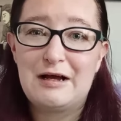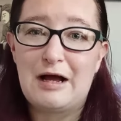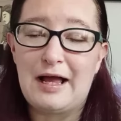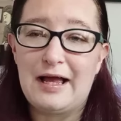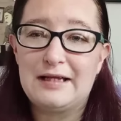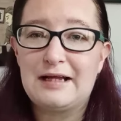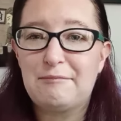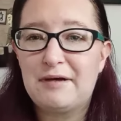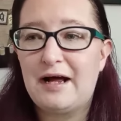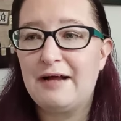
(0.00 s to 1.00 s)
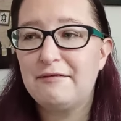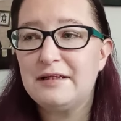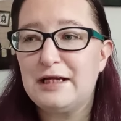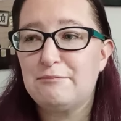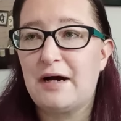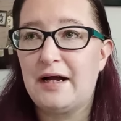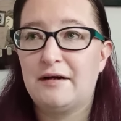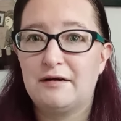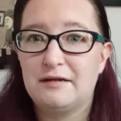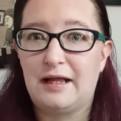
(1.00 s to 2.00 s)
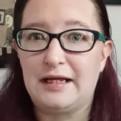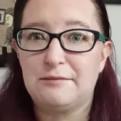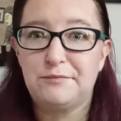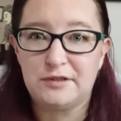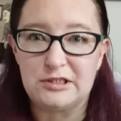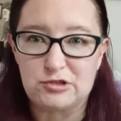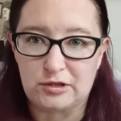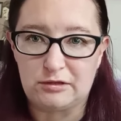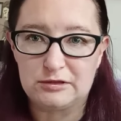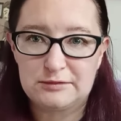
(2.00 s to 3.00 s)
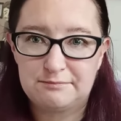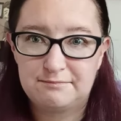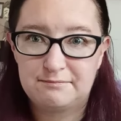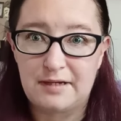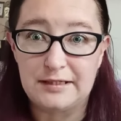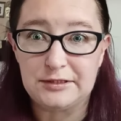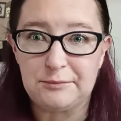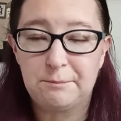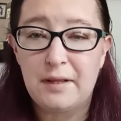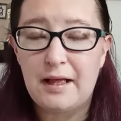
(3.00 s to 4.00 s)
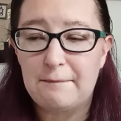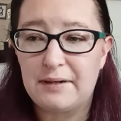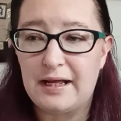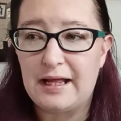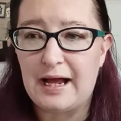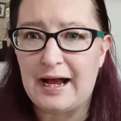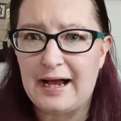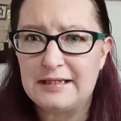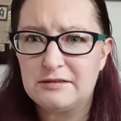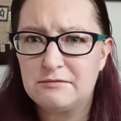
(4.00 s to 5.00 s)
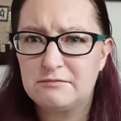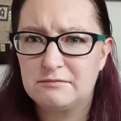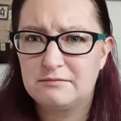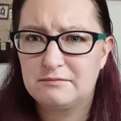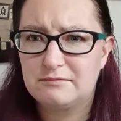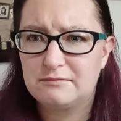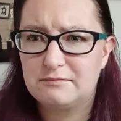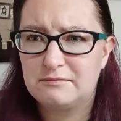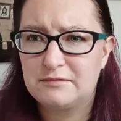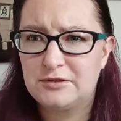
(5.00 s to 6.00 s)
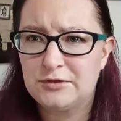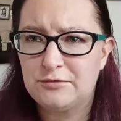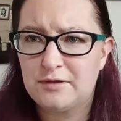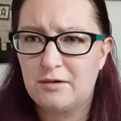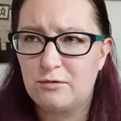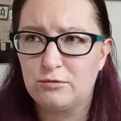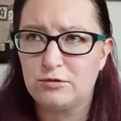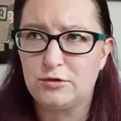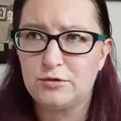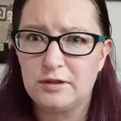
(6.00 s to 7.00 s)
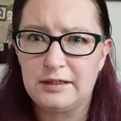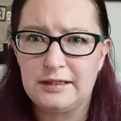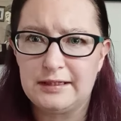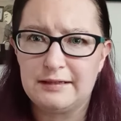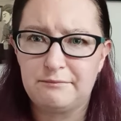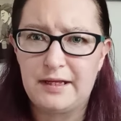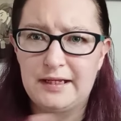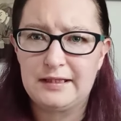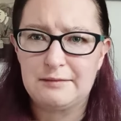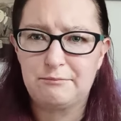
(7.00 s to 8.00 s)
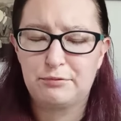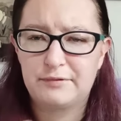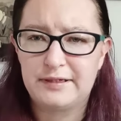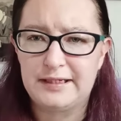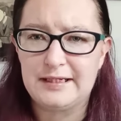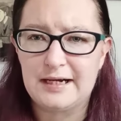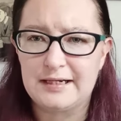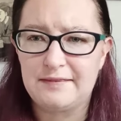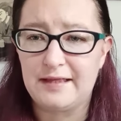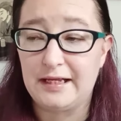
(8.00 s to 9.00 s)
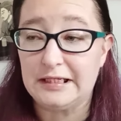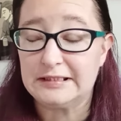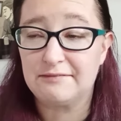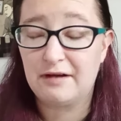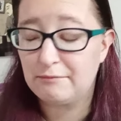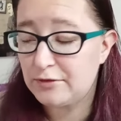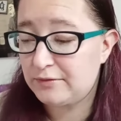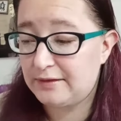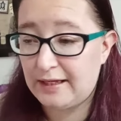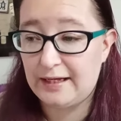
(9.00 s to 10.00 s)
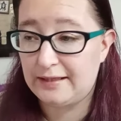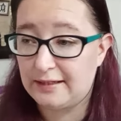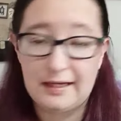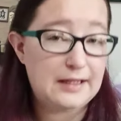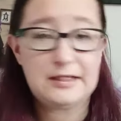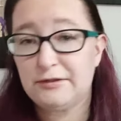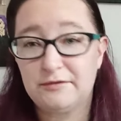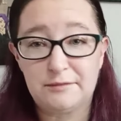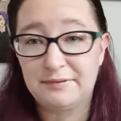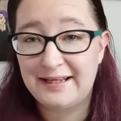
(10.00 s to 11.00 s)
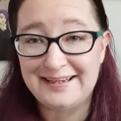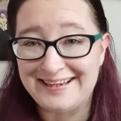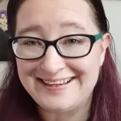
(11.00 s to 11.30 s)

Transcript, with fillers: And but I really admire like bullet journals. I do. But I don't do the whole doodling and making them pretty kind of thing. Because if I'm doing that, then I ain't doing the planning.